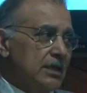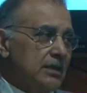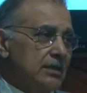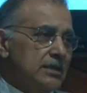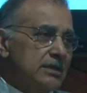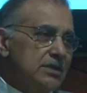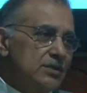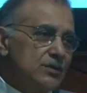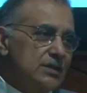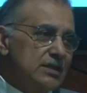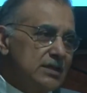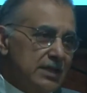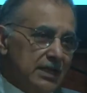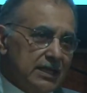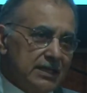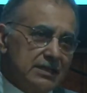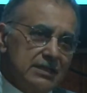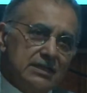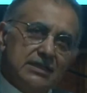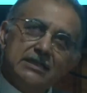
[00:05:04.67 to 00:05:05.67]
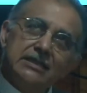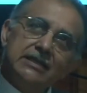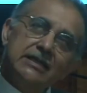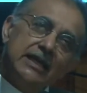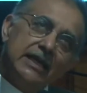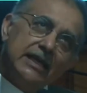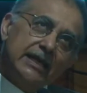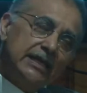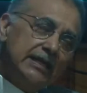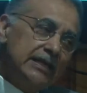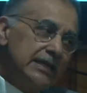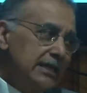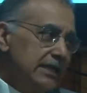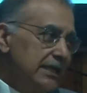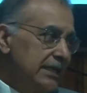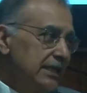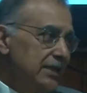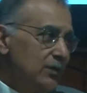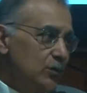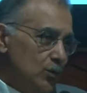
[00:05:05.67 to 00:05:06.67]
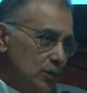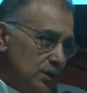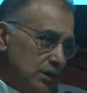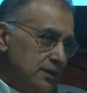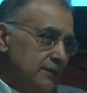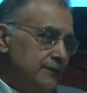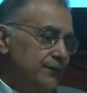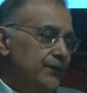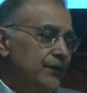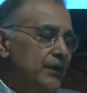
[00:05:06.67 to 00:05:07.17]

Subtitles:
This was 1981.